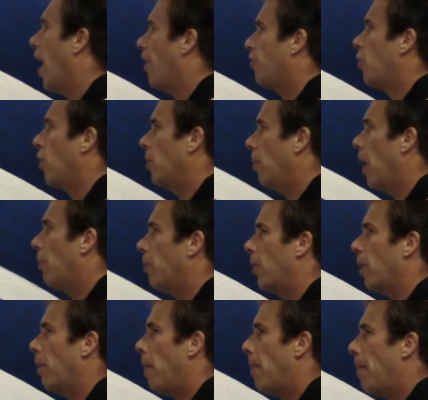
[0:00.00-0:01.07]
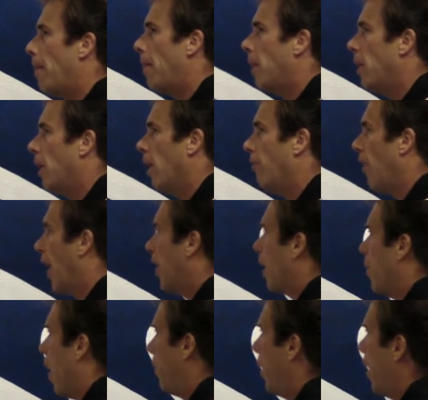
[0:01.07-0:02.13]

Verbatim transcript: have to remember, if I come up